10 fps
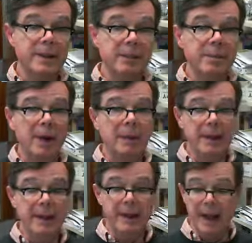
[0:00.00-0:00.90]
in my
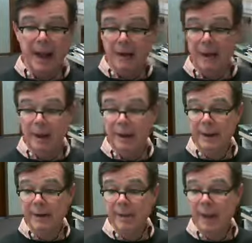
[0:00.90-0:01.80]
reading outline,